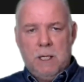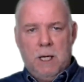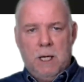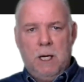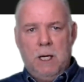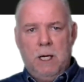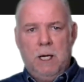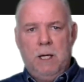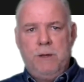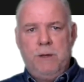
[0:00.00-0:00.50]

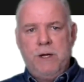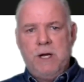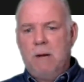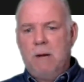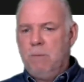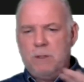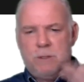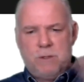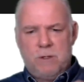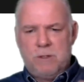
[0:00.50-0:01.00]
The
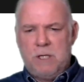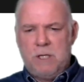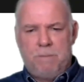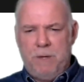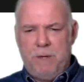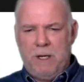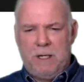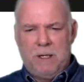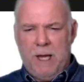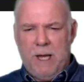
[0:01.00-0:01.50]
numbers are
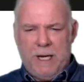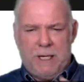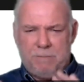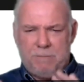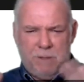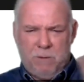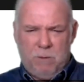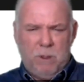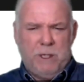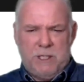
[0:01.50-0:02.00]
something like,
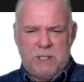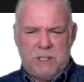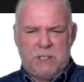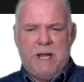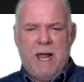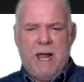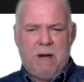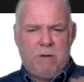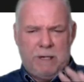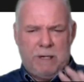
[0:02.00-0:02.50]
they're really
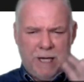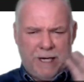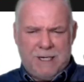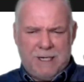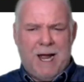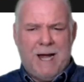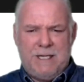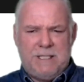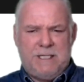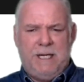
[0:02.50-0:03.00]
staggering, like
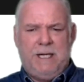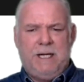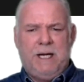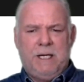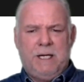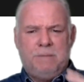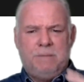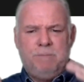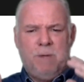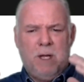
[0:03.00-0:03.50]

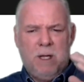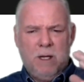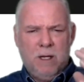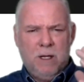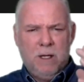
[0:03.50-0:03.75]
19-3